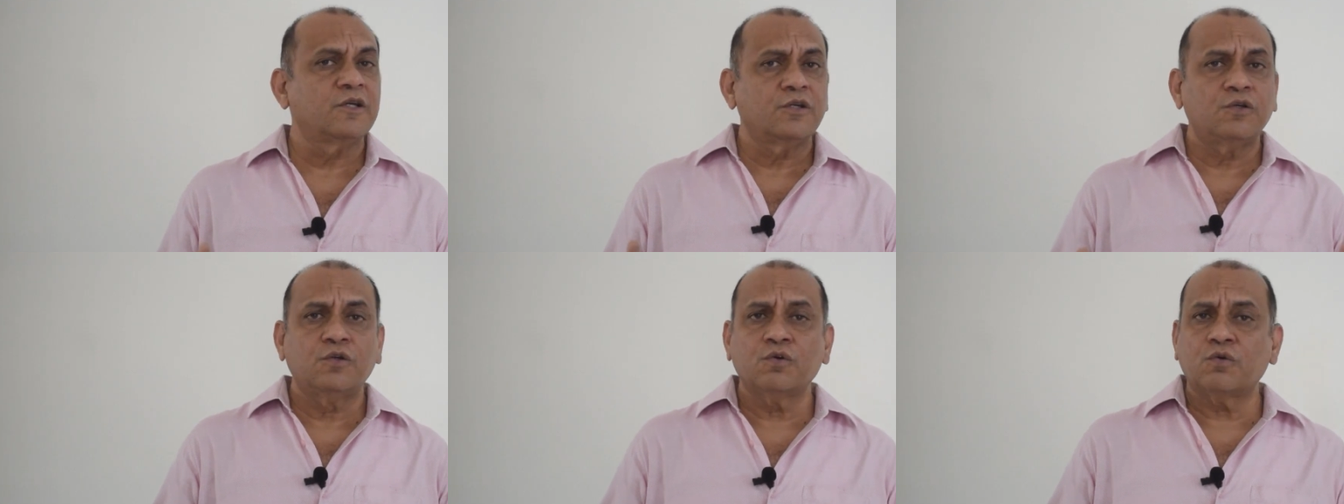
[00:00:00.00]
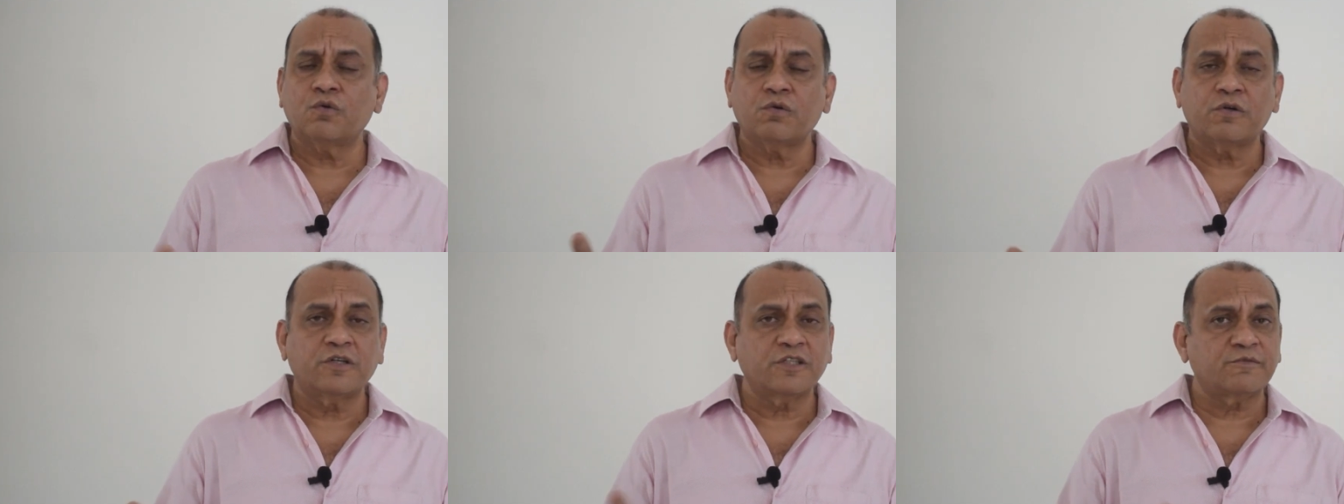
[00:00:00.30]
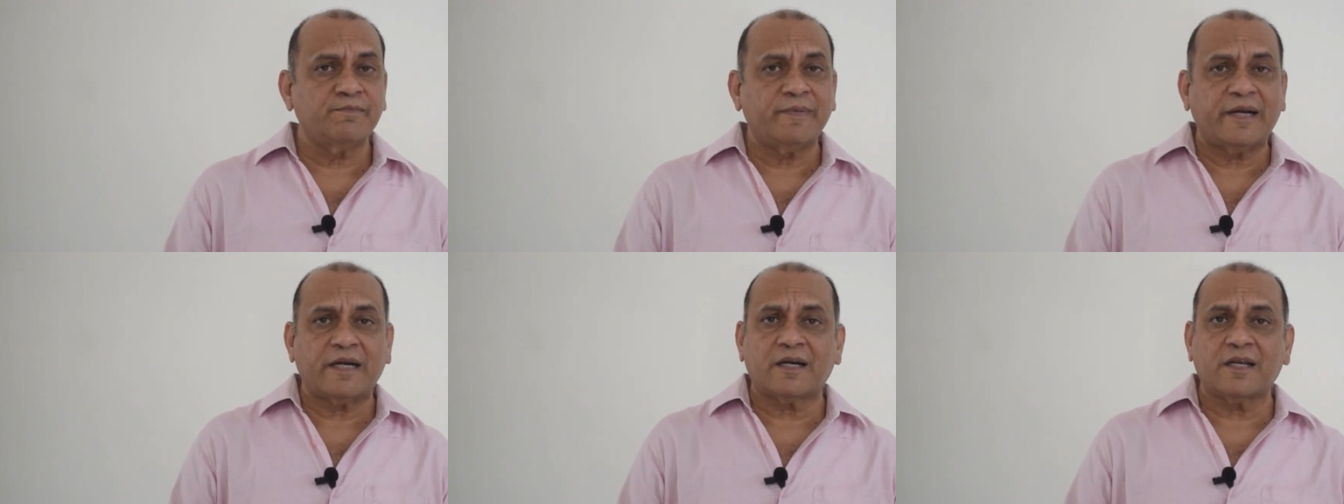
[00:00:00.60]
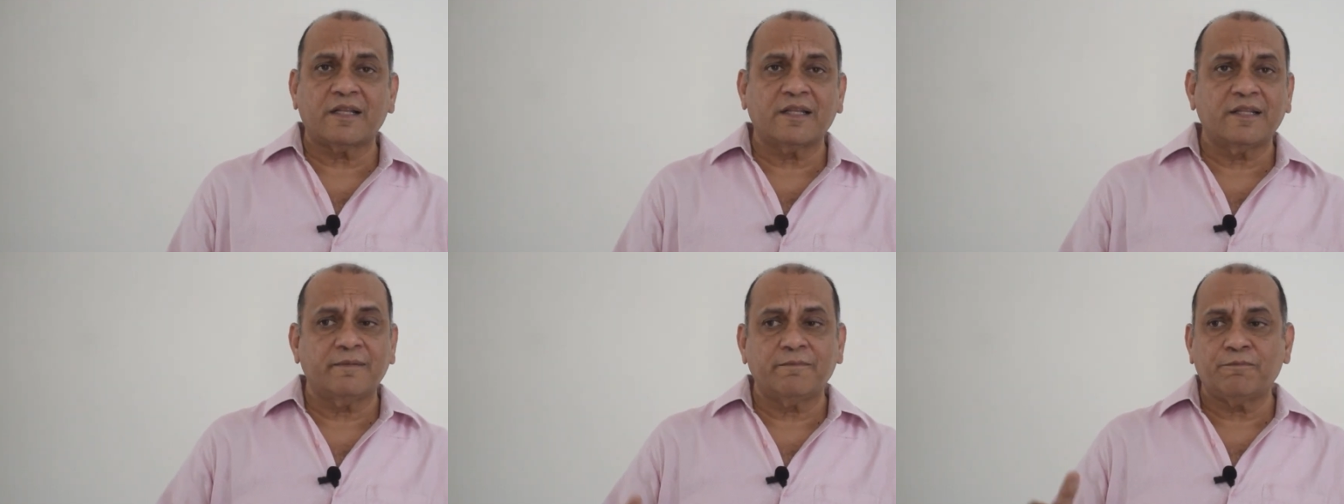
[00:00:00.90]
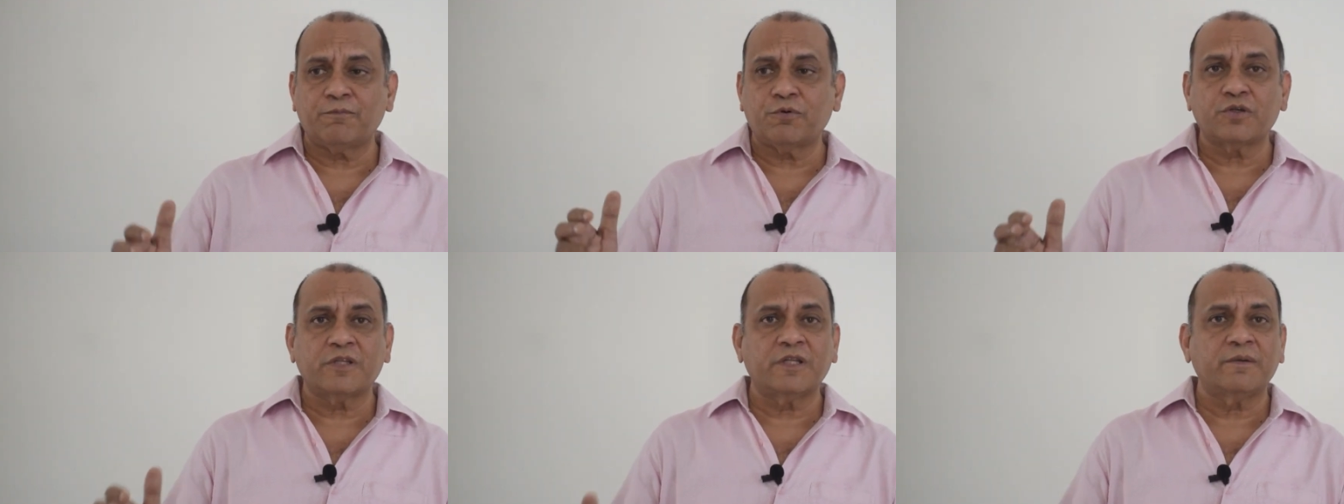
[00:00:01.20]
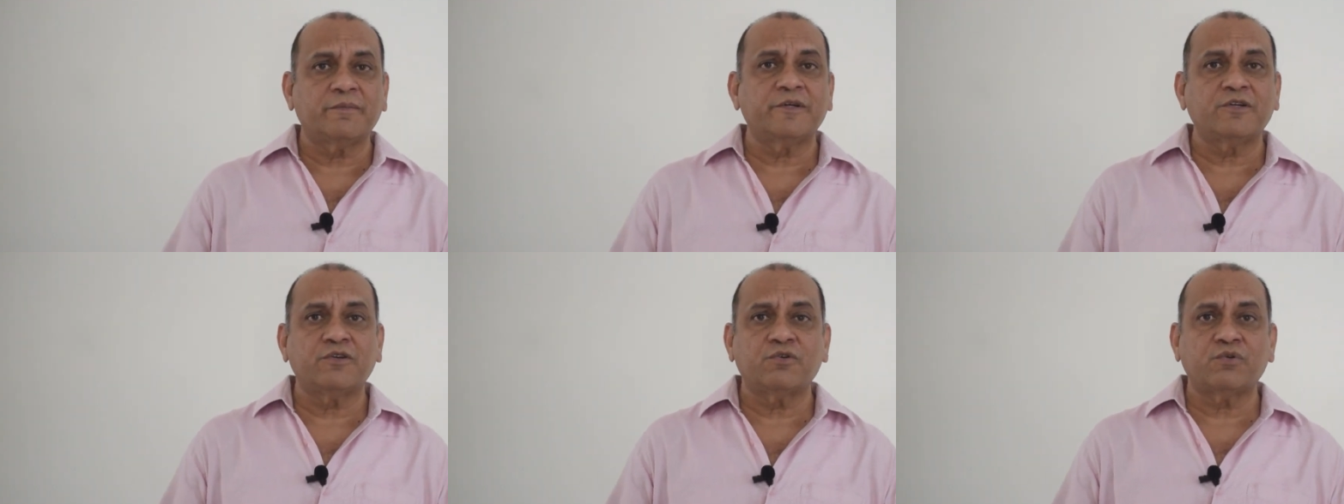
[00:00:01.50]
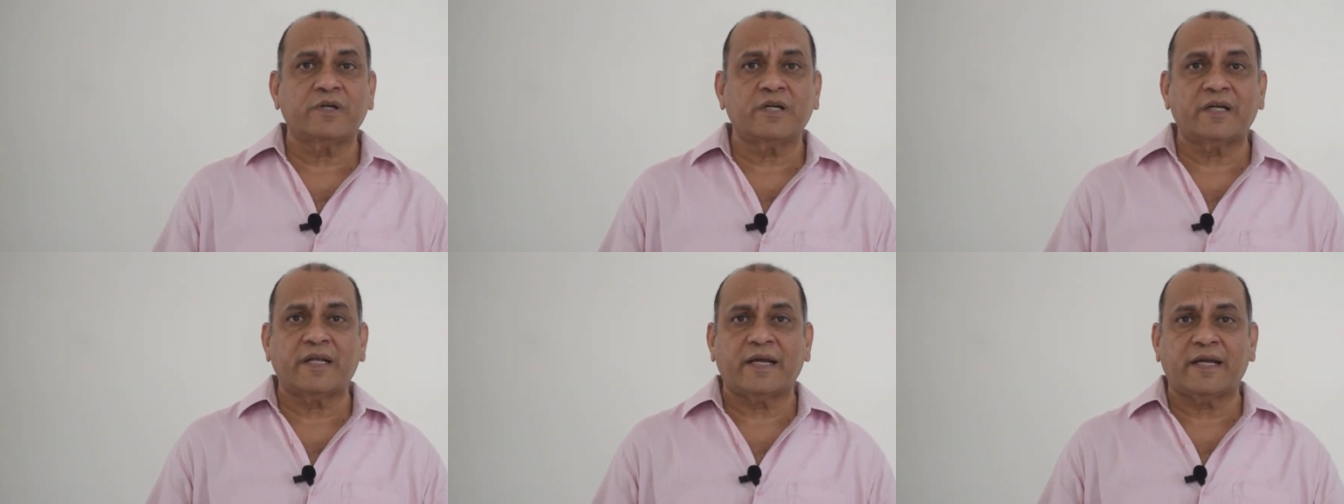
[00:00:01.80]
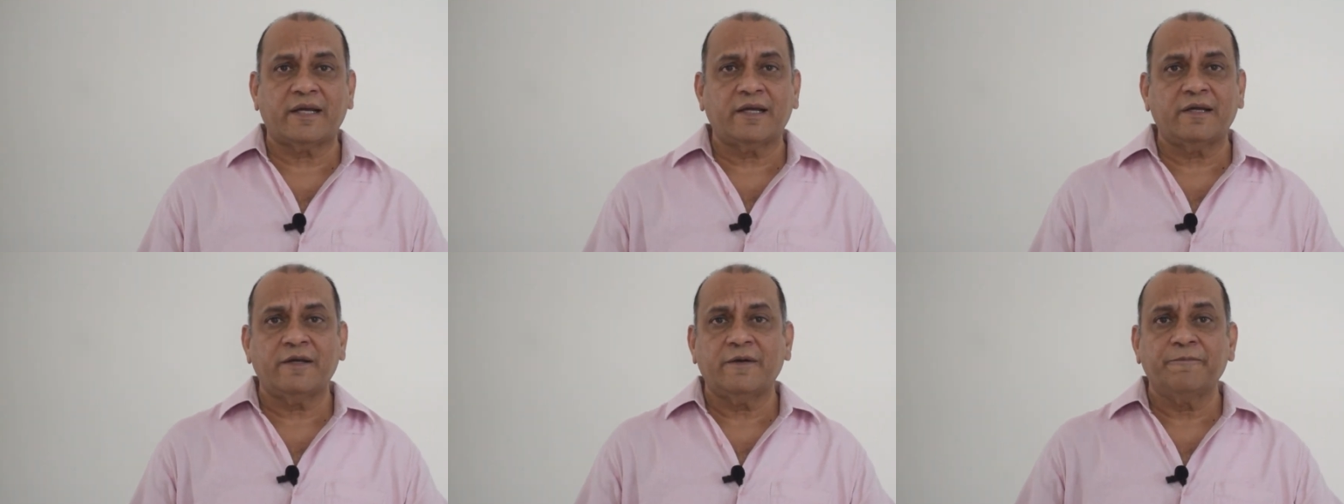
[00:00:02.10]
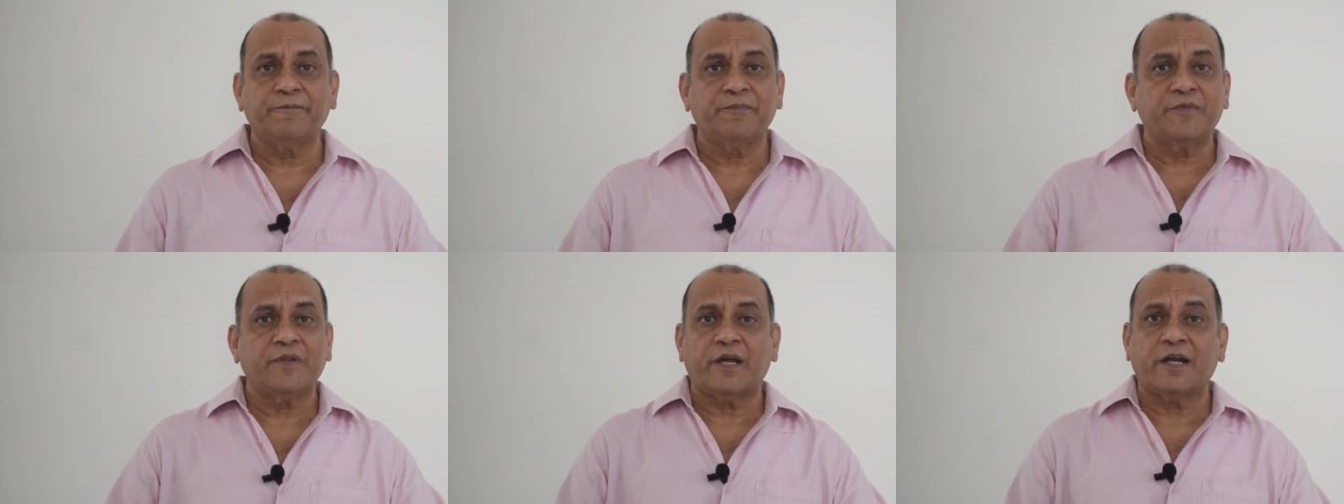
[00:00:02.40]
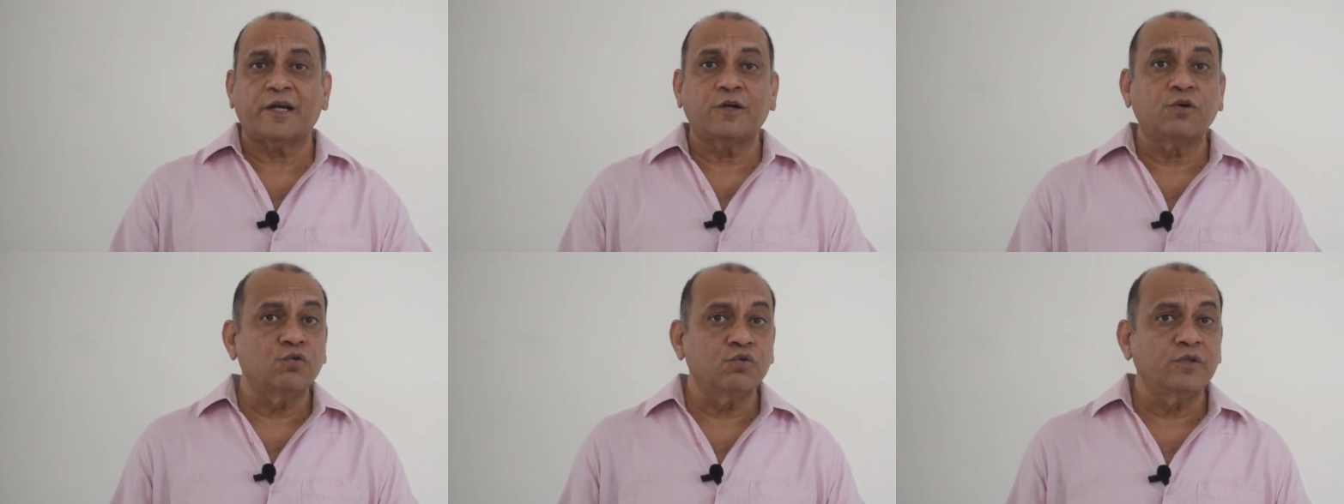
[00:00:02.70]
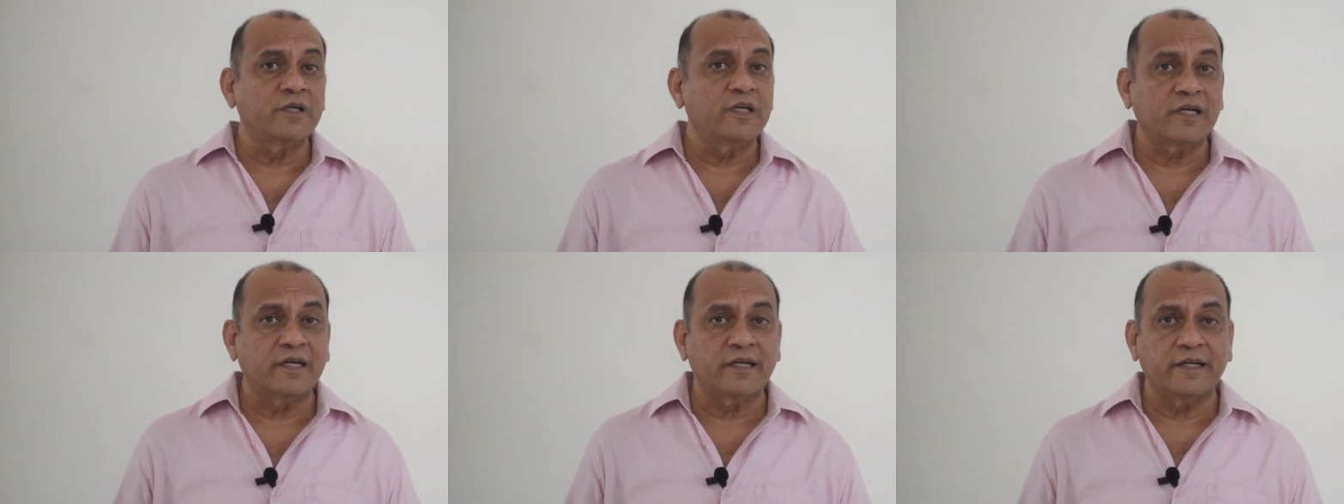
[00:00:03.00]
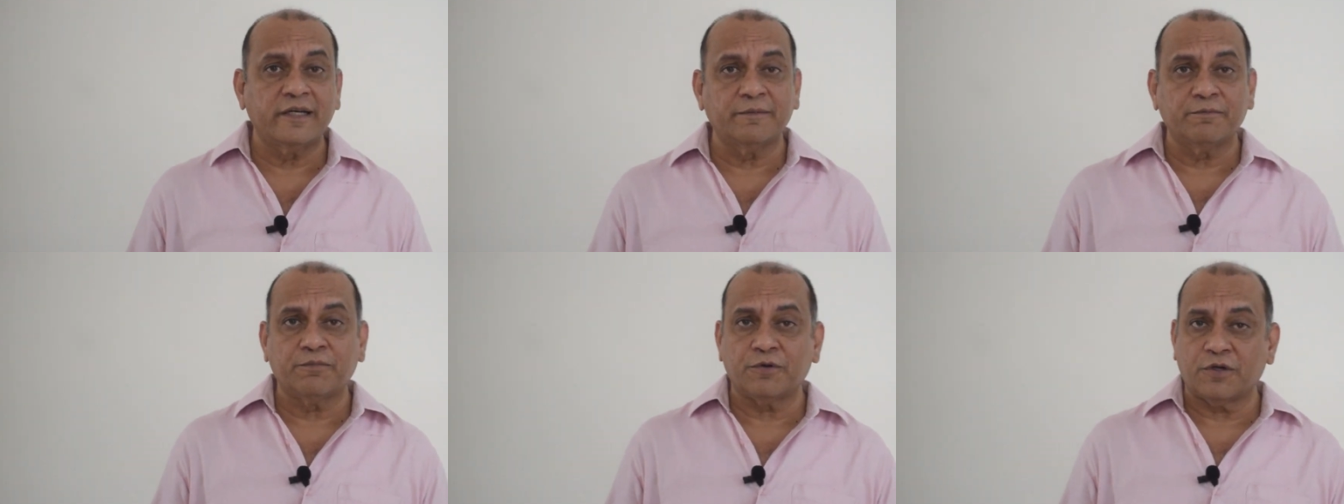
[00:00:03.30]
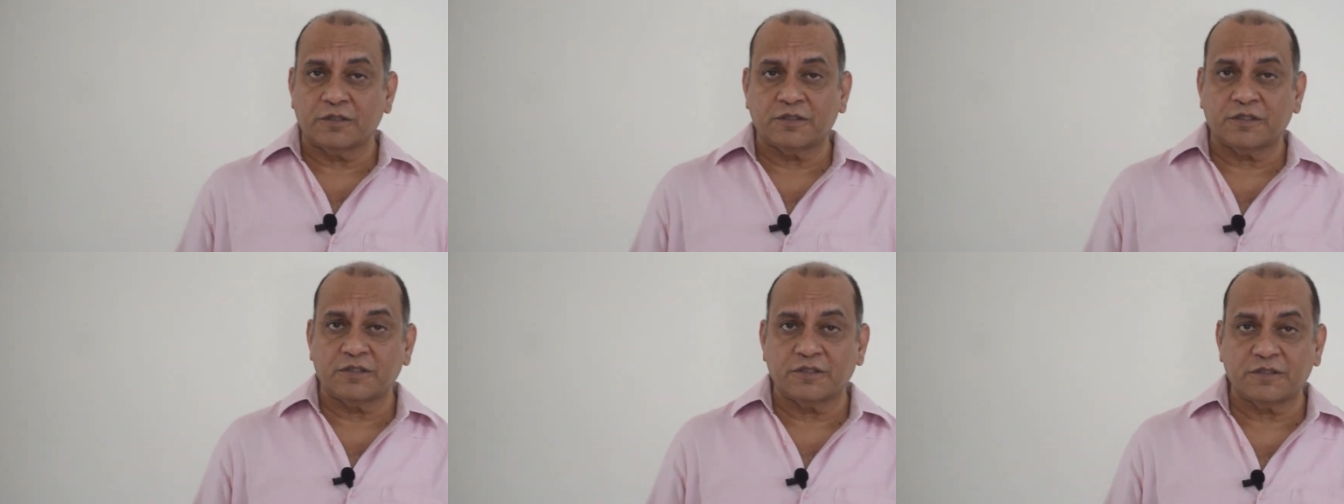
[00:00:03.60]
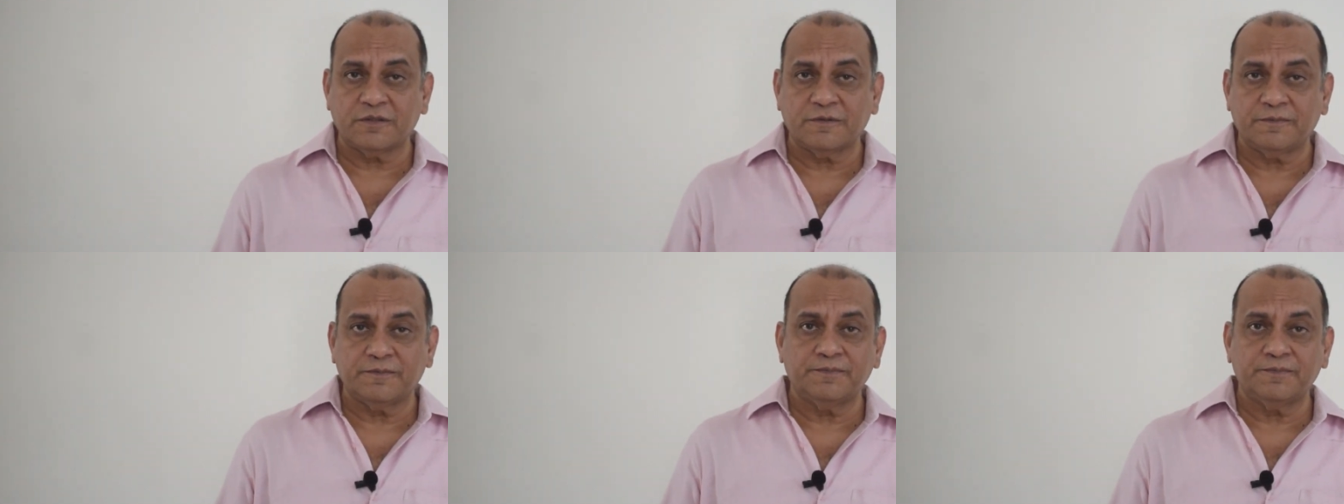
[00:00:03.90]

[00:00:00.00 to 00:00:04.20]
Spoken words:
You could dismantle them, put them into a tank, and do the cleaning process.